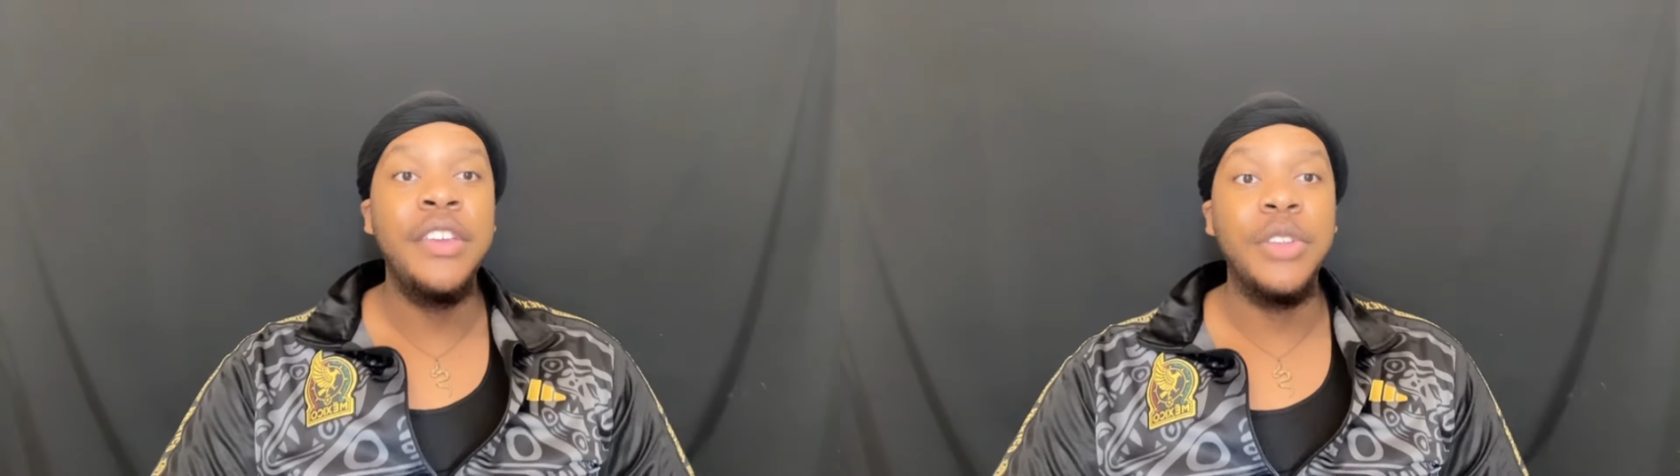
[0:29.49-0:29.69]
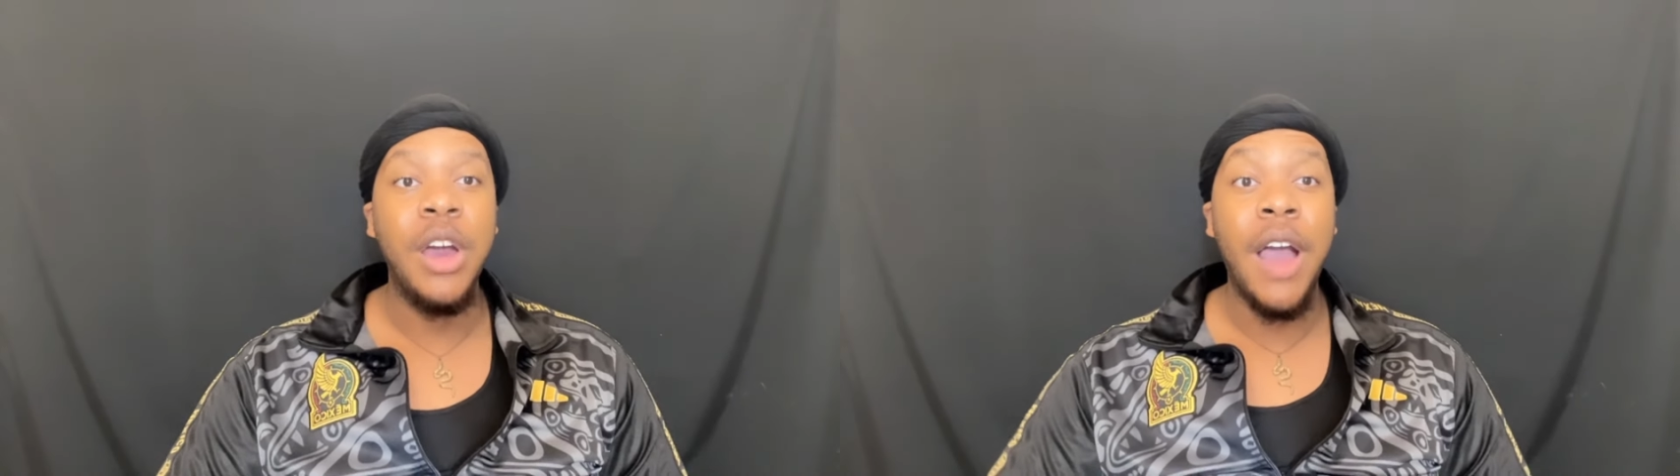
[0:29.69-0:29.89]

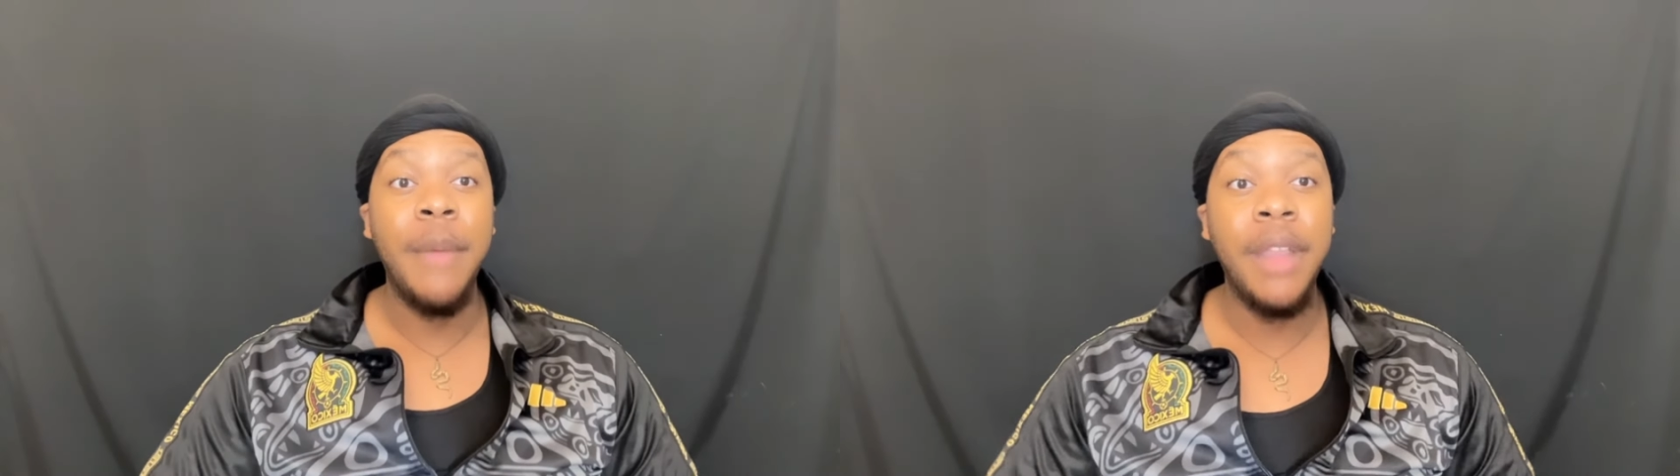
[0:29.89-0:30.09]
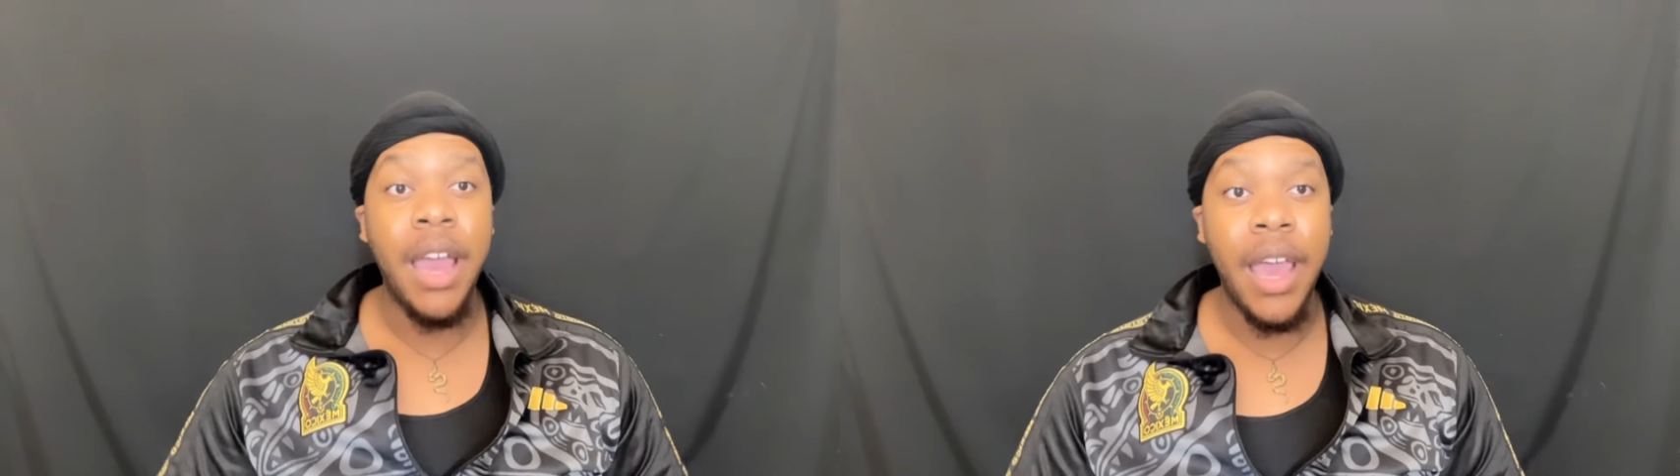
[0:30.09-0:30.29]
You know,
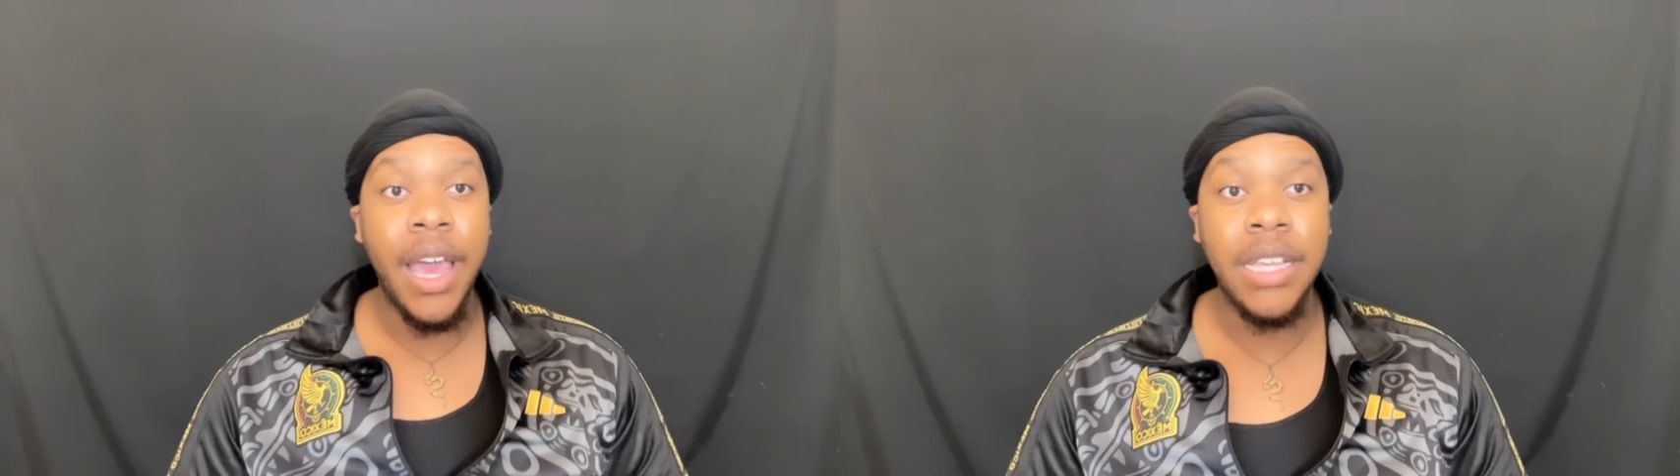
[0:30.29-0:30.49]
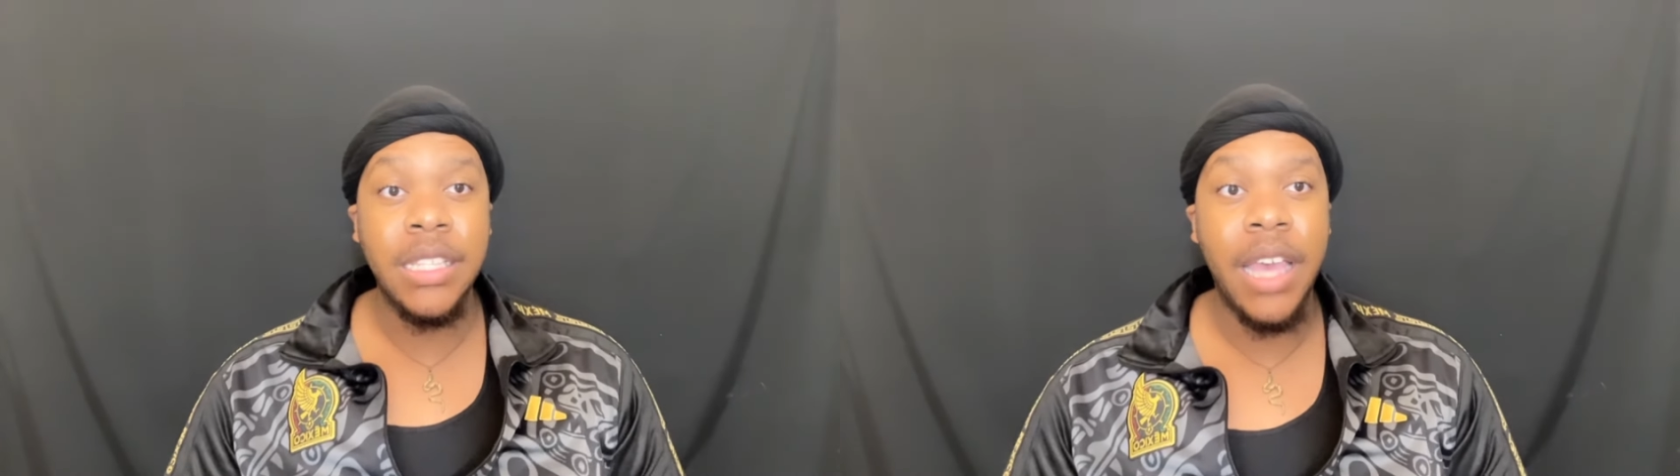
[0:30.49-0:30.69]
I'm not
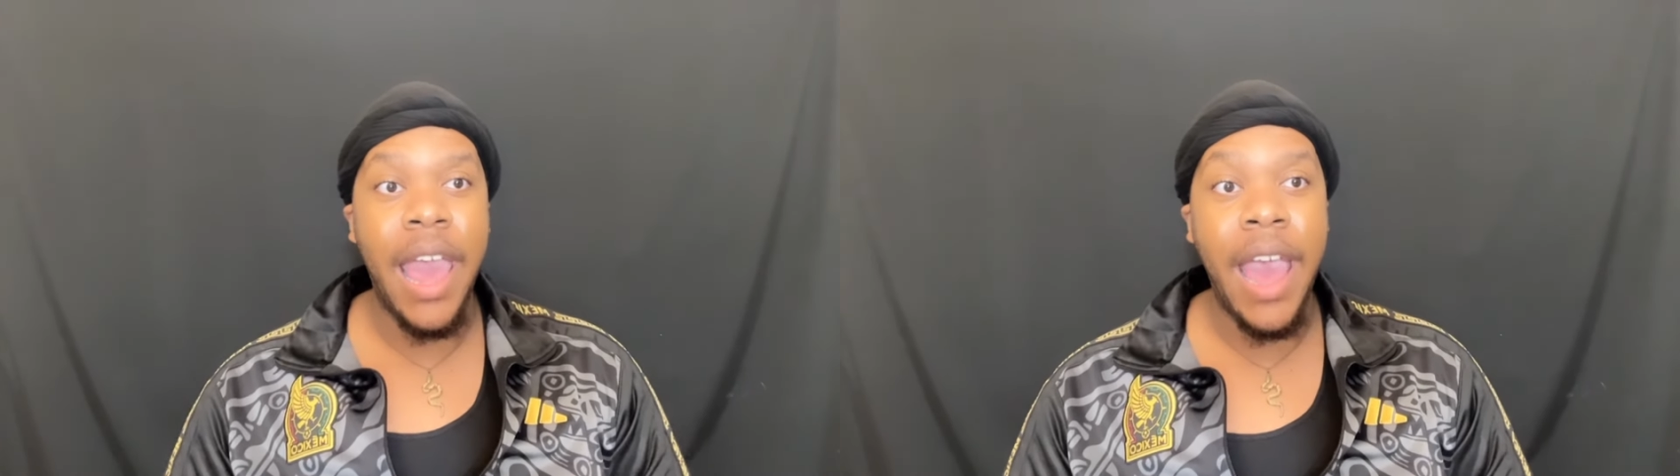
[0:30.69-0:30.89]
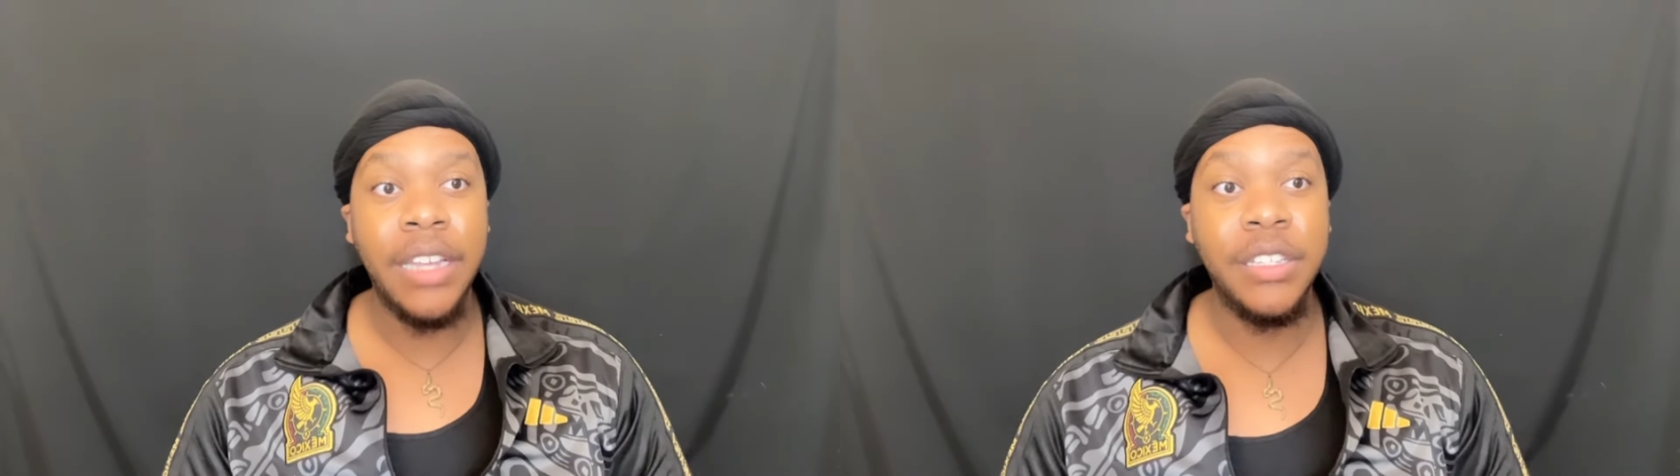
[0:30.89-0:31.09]
as
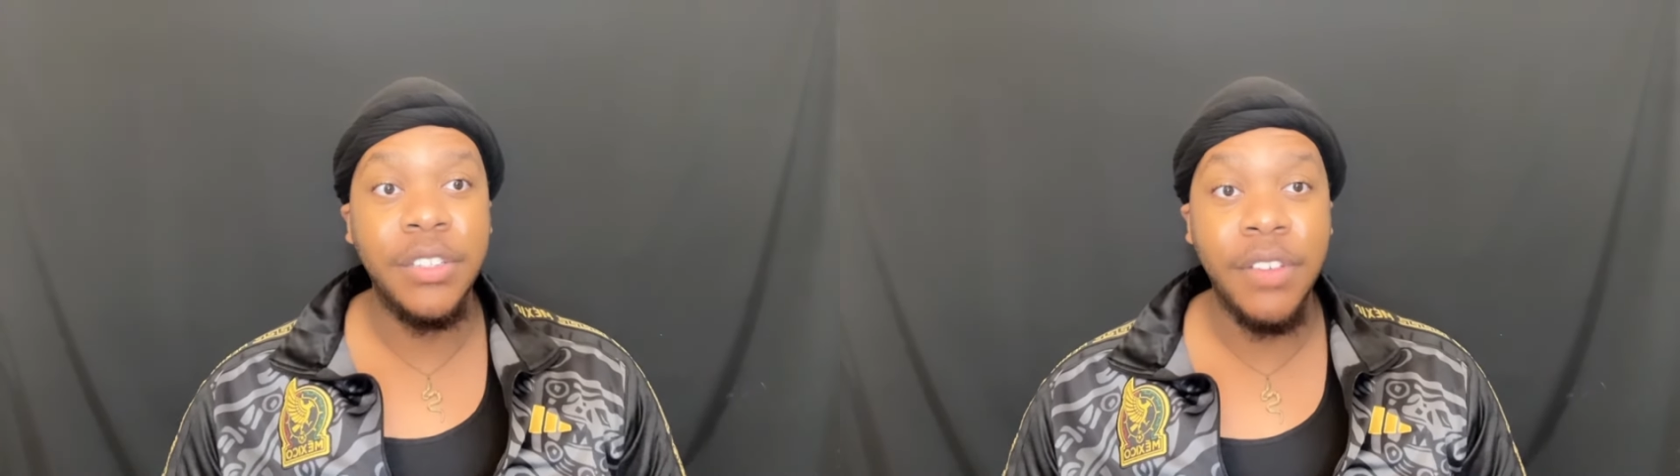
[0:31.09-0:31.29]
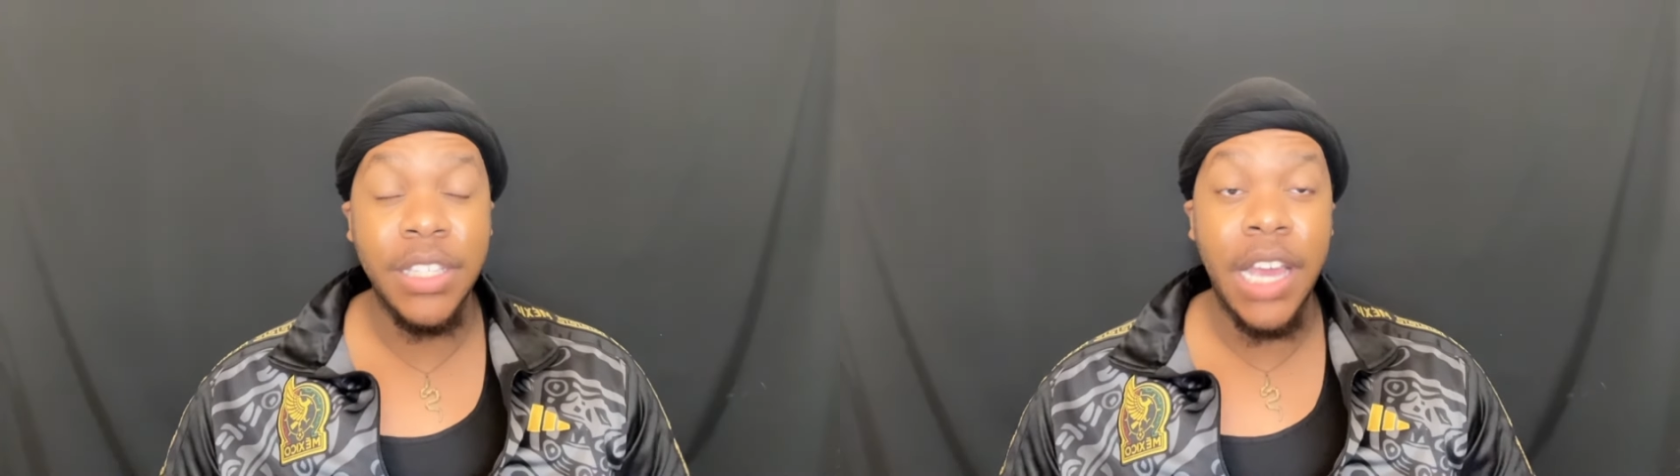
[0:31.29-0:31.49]

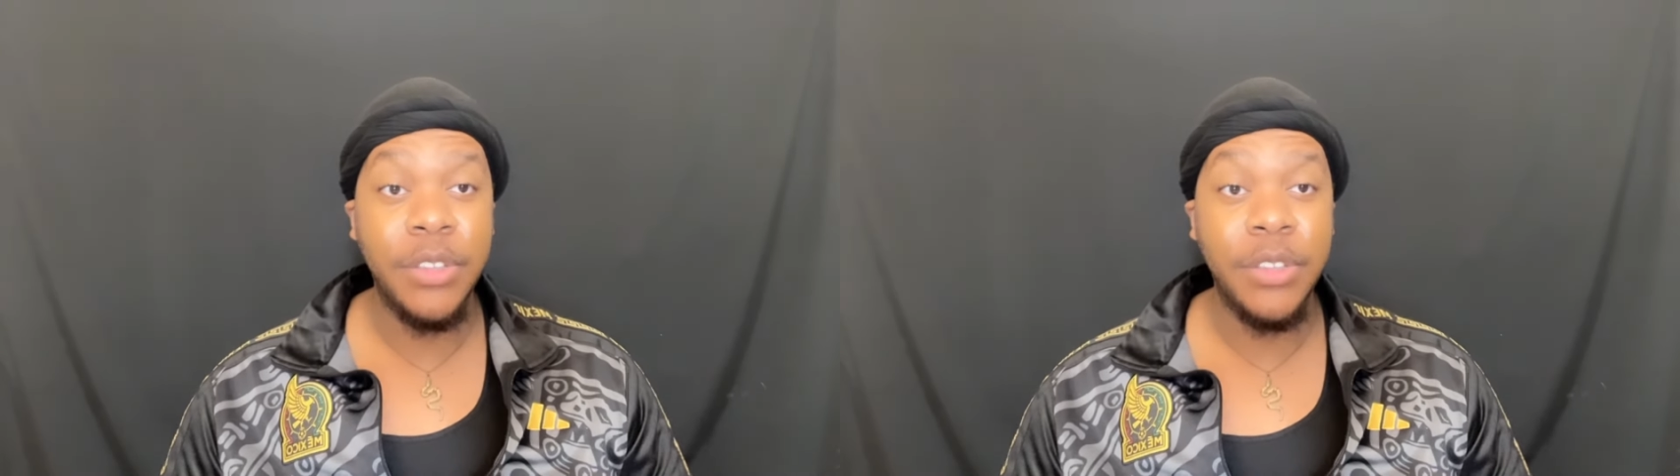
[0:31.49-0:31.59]
active as I